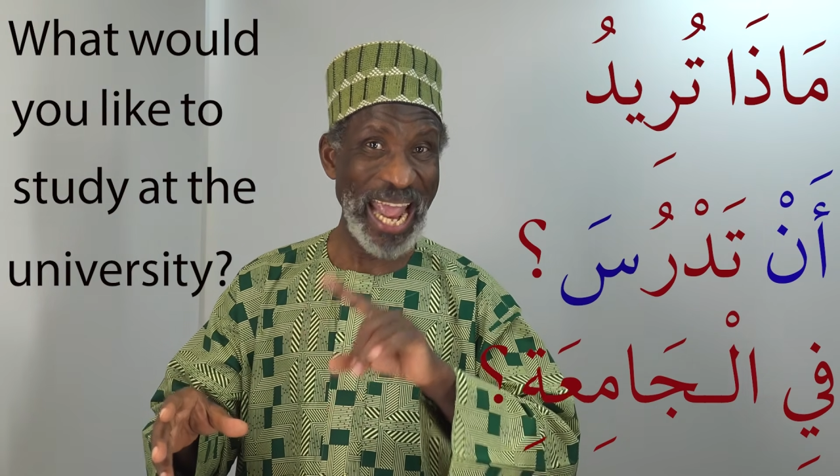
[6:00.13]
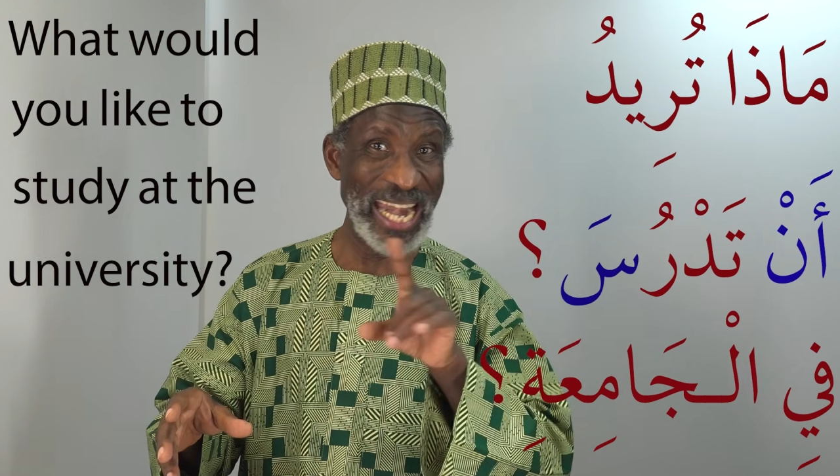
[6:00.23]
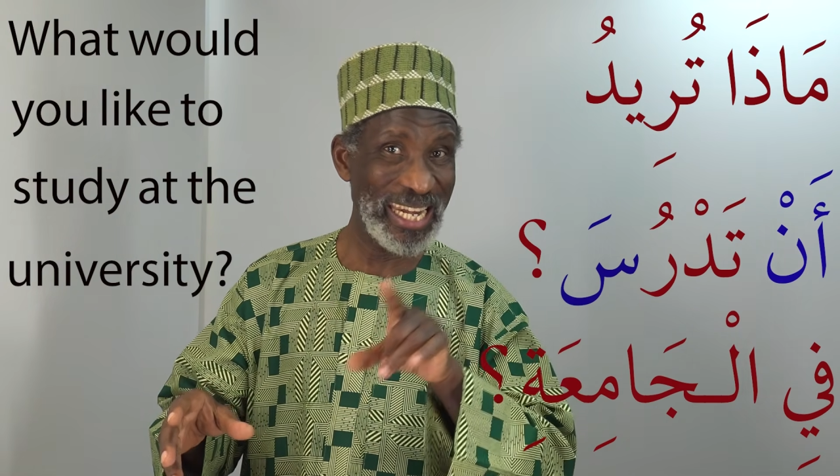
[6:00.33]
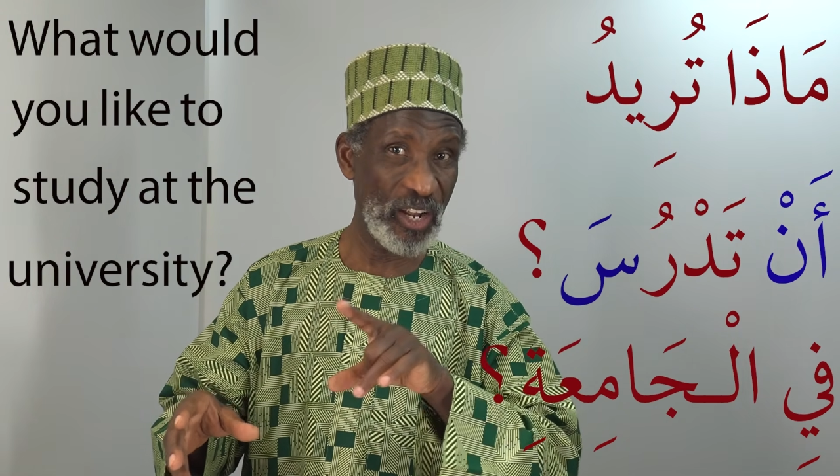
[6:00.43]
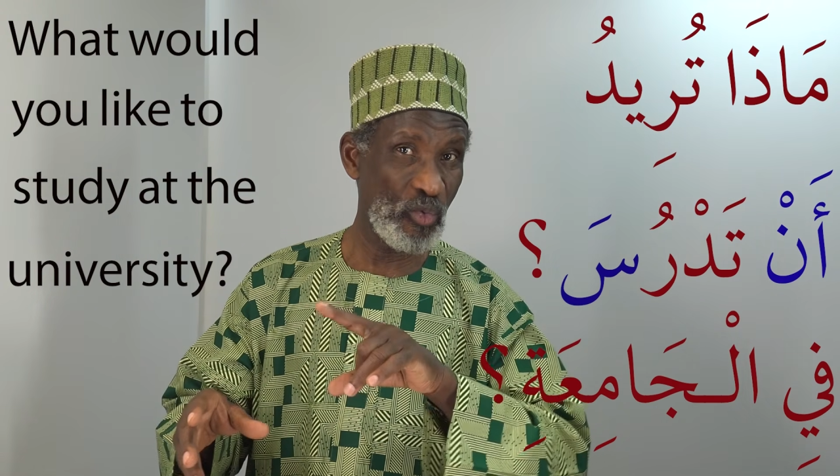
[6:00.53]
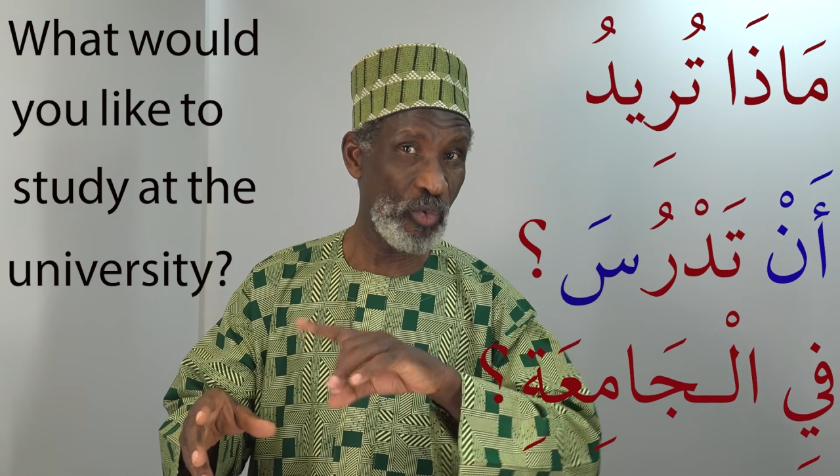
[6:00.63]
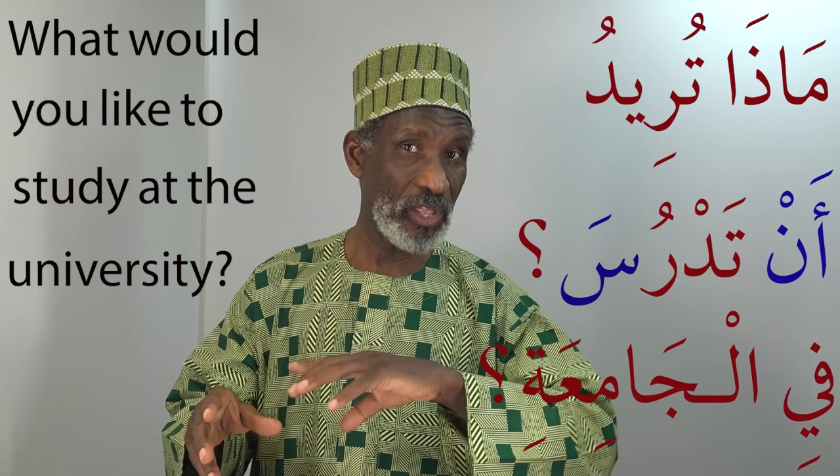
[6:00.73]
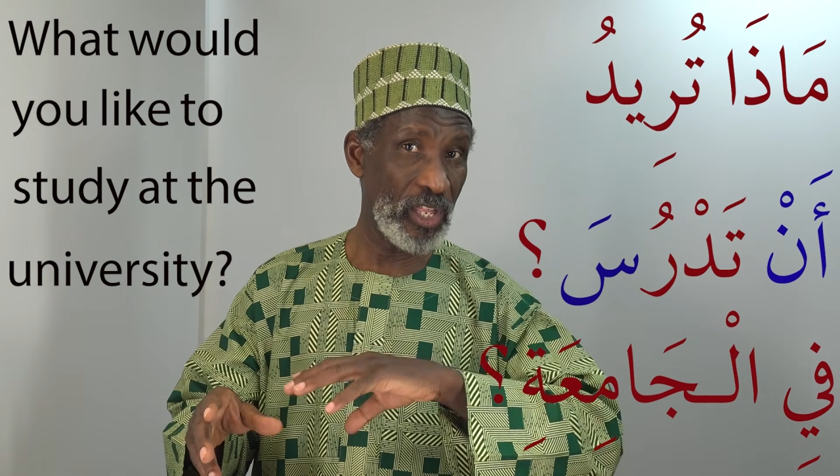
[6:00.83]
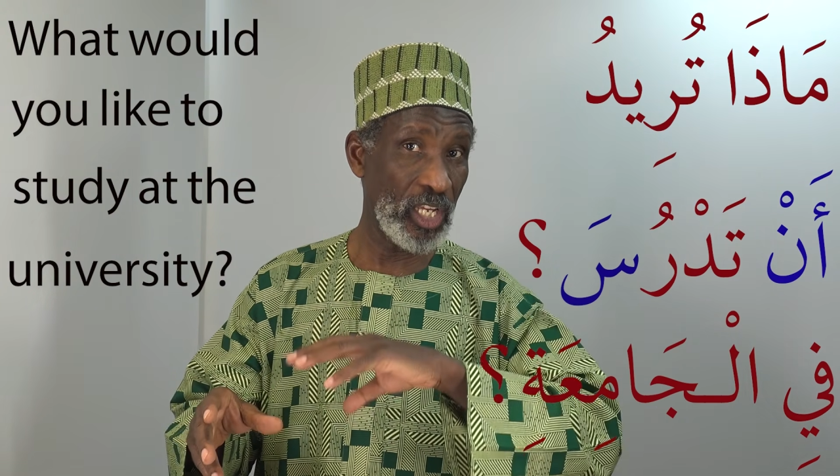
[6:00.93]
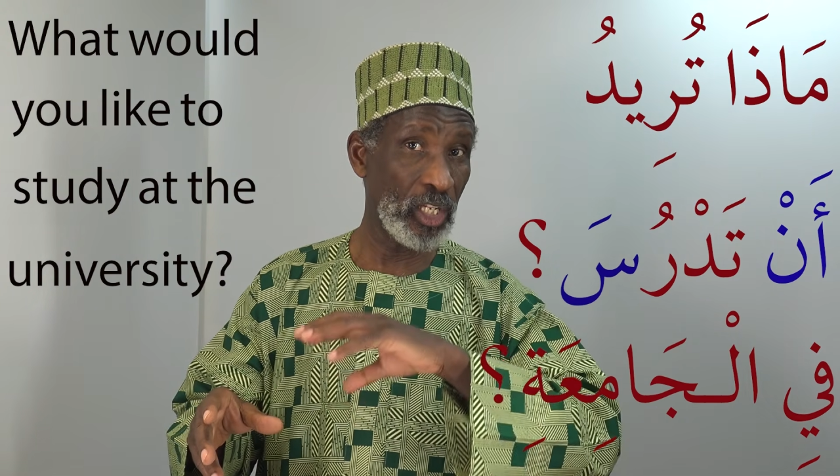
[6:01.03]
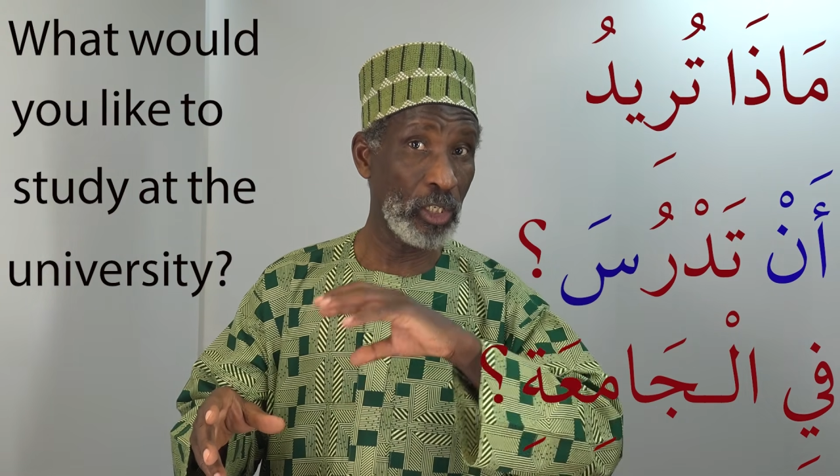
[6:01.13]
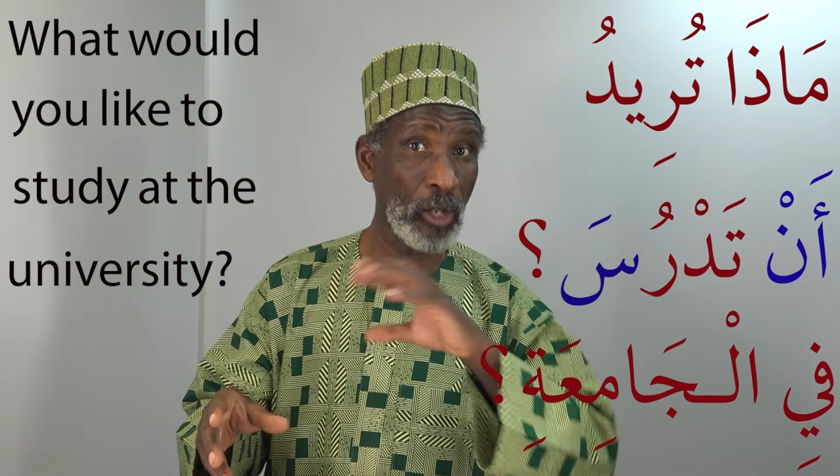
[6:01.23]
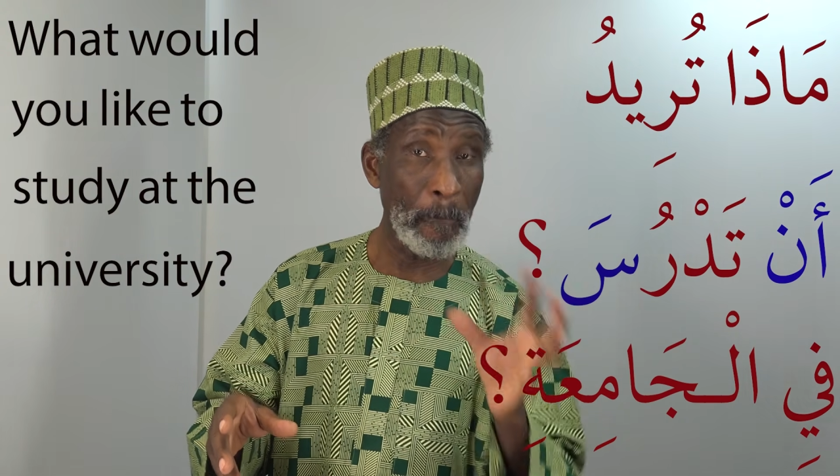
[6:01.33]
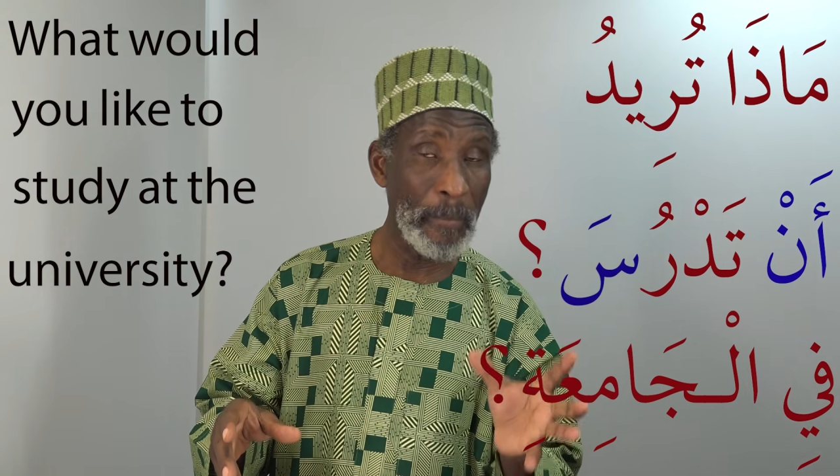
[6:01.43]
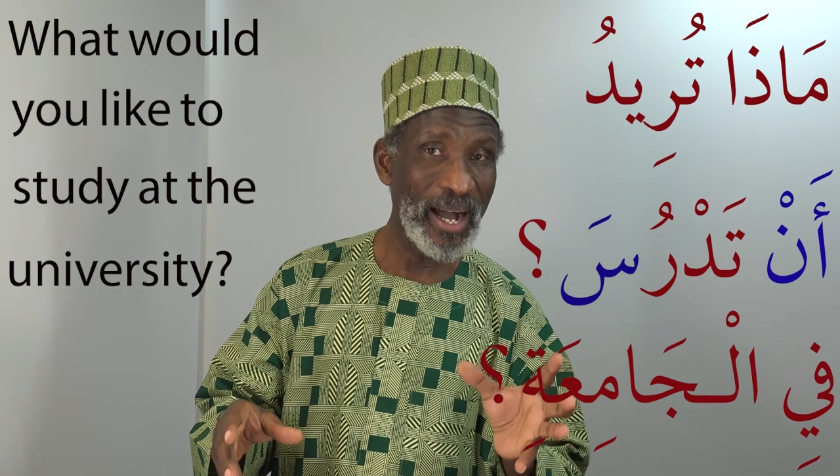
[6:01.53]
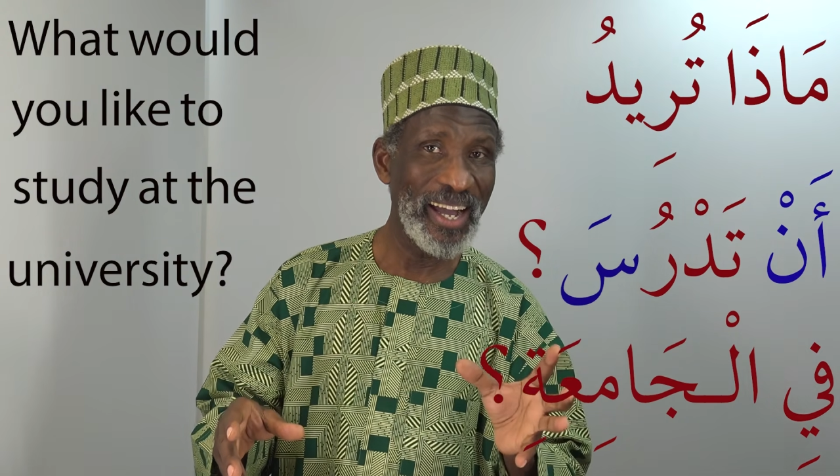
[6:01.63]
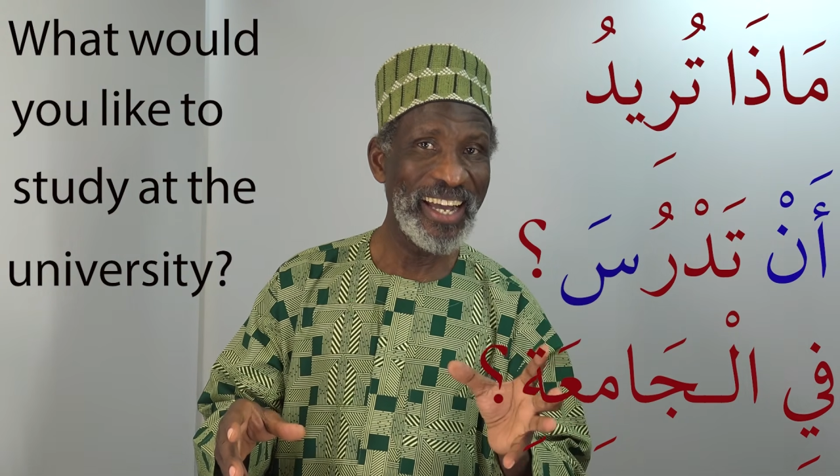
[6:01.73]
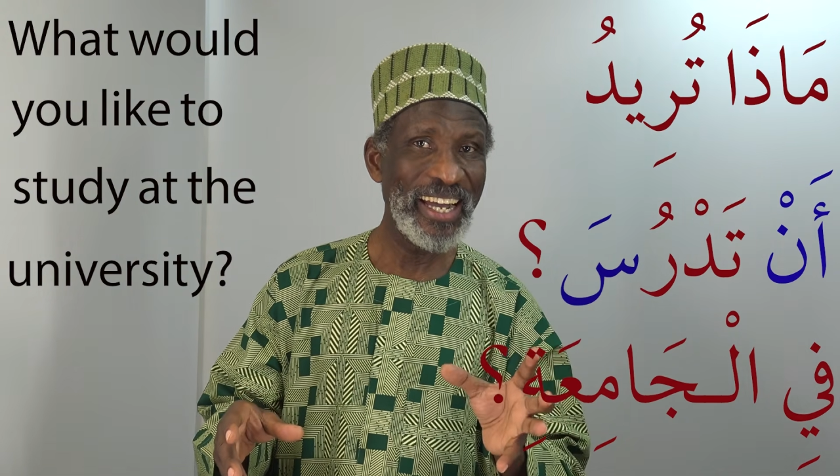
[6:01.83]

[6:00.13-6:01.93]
ending with the dhamma,